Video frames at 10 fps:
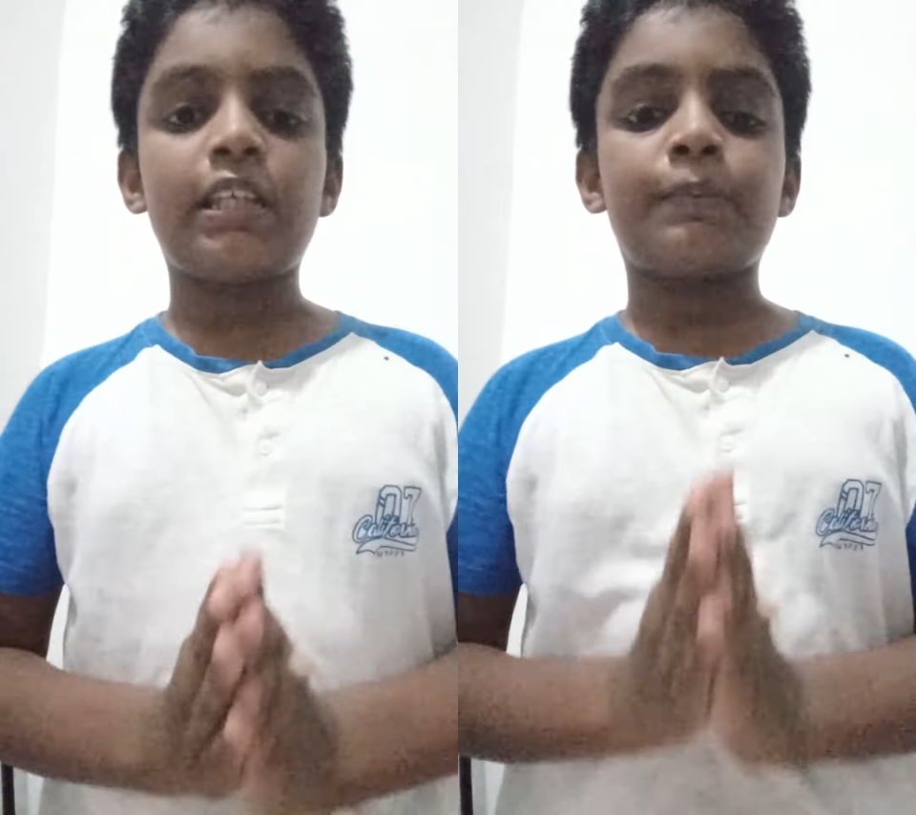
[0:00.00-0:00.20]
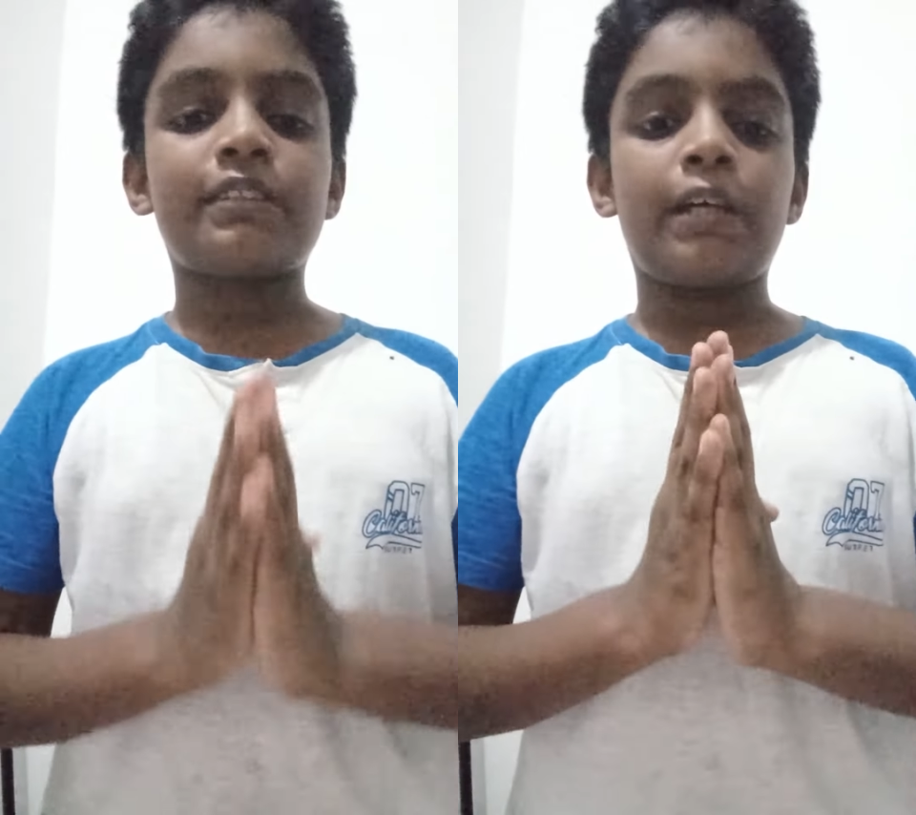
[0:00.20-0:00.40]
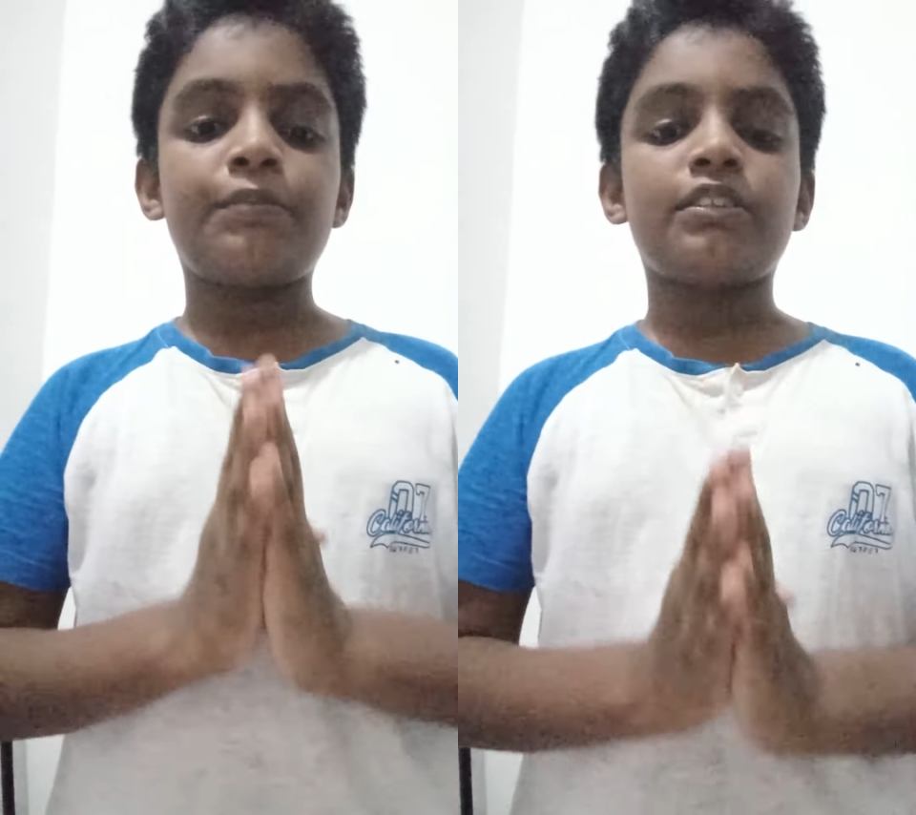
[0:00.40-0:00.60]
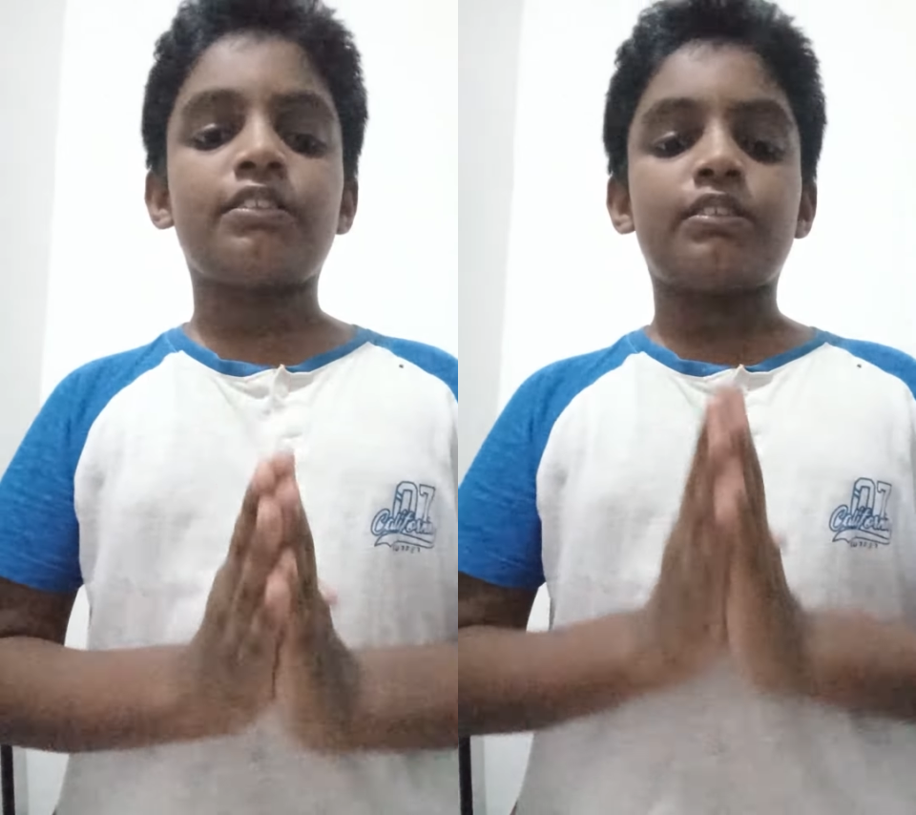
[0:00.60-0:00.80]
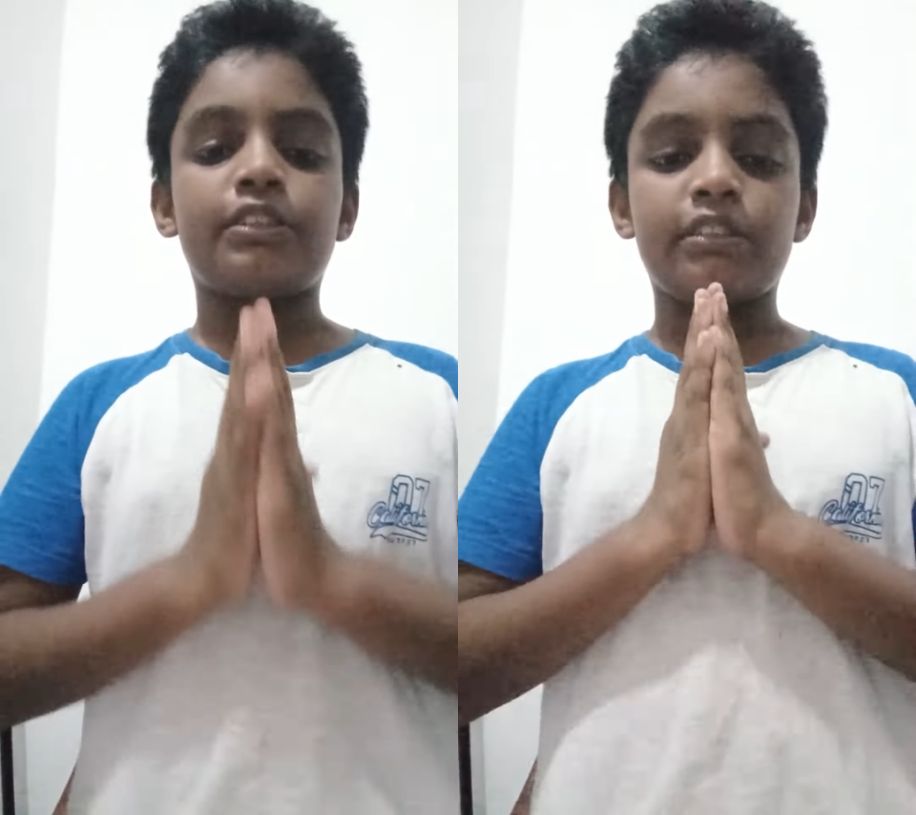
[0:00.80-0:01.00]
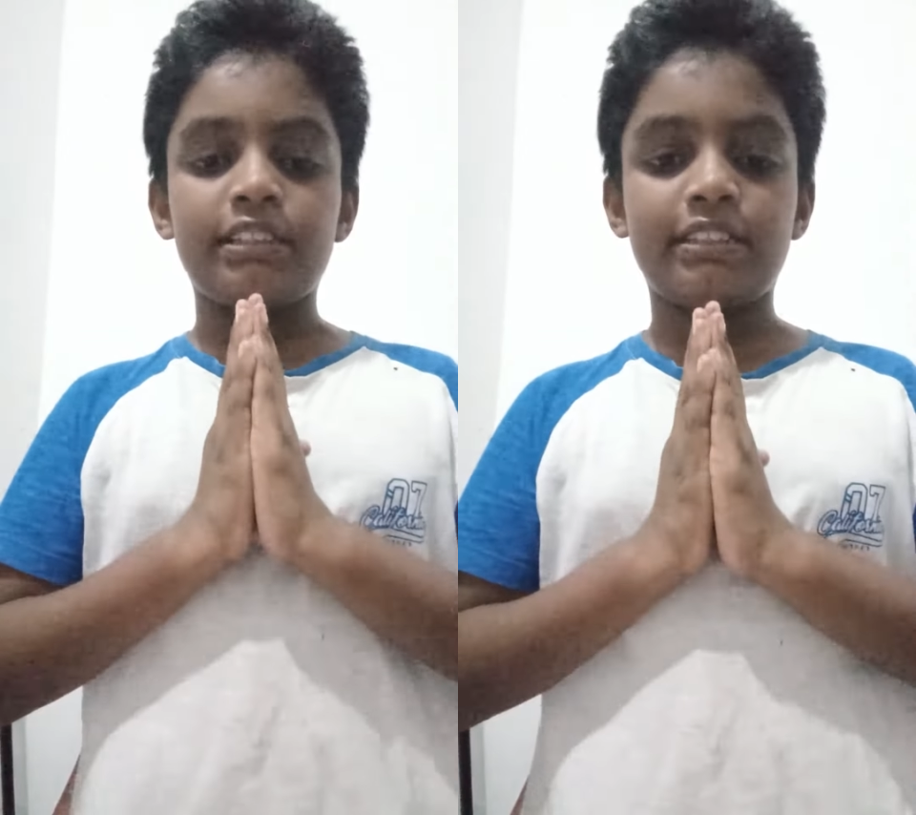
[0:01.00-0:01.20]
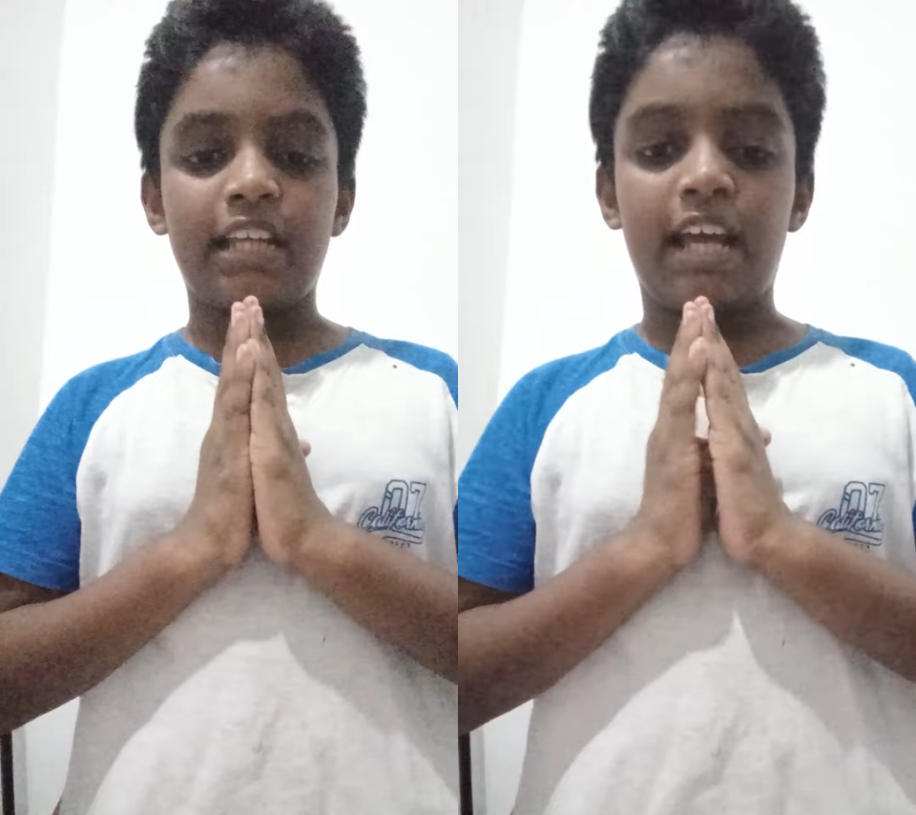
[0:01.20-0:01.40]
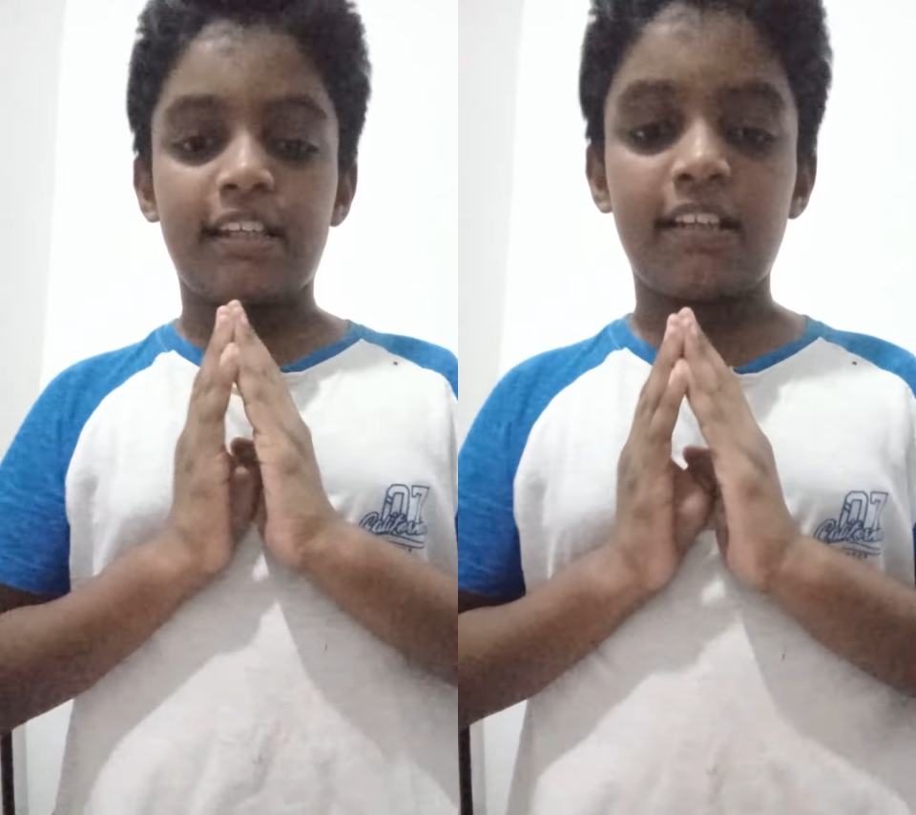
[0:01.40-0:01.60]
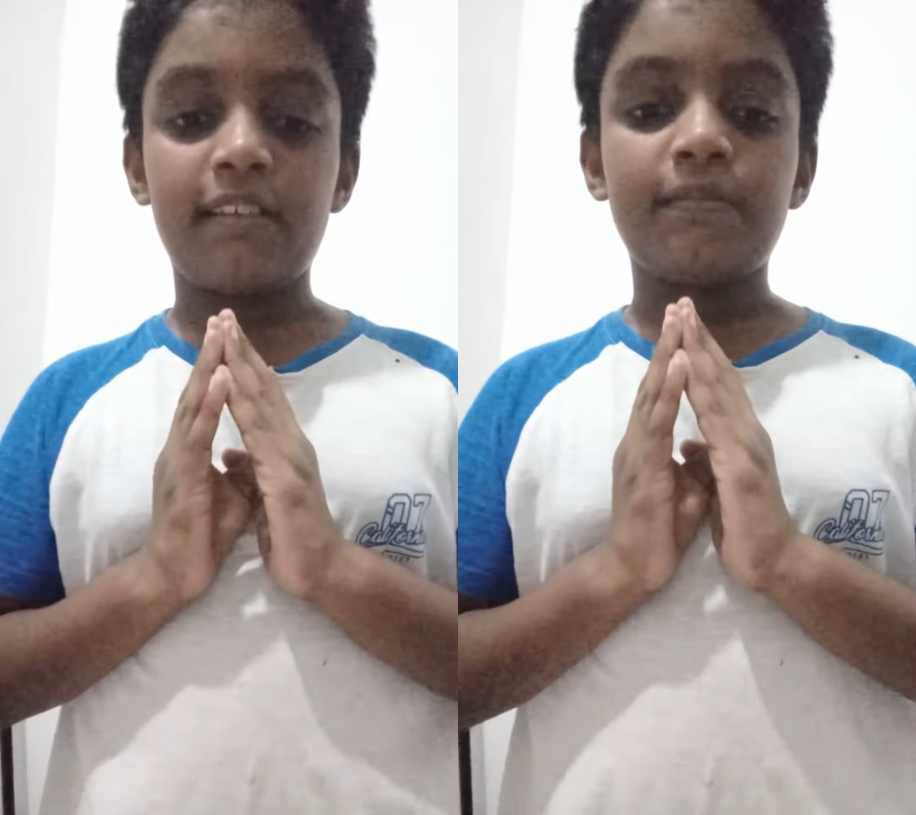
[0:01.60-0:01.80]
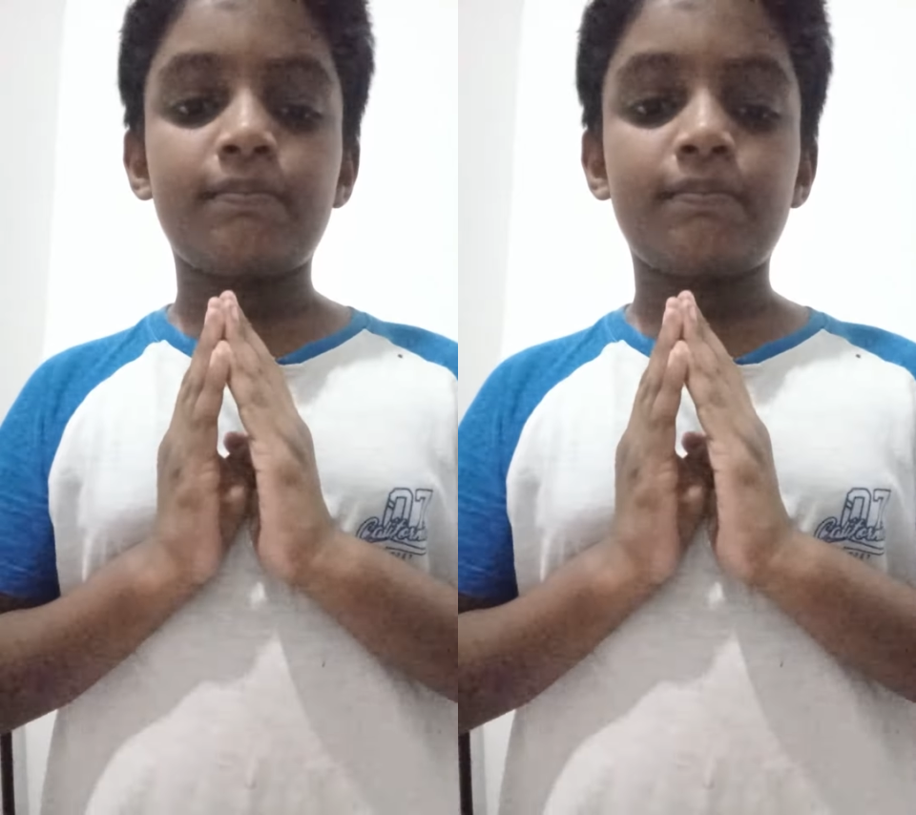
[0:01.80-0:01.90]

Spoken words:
subscribe to this channel.